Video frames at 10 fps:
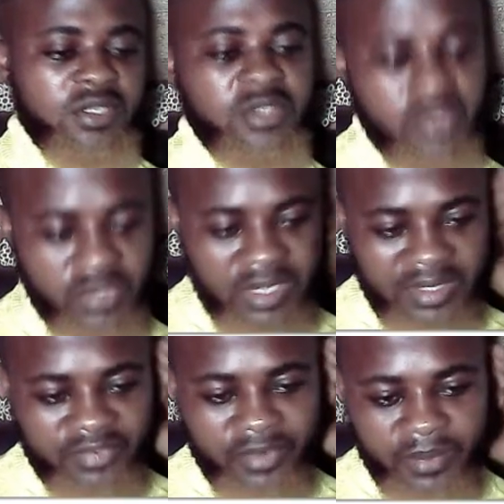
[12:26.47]
So
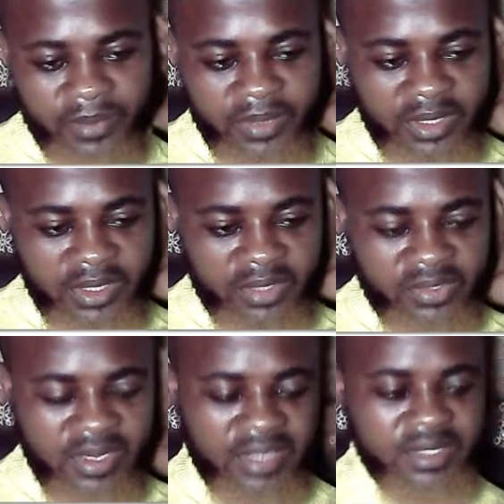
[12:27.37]
starting from the beginning,
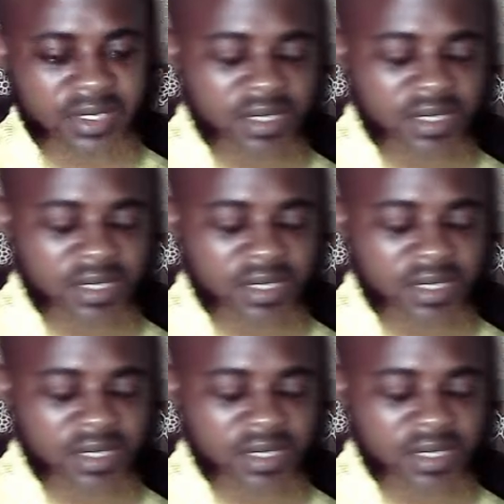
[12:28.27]
start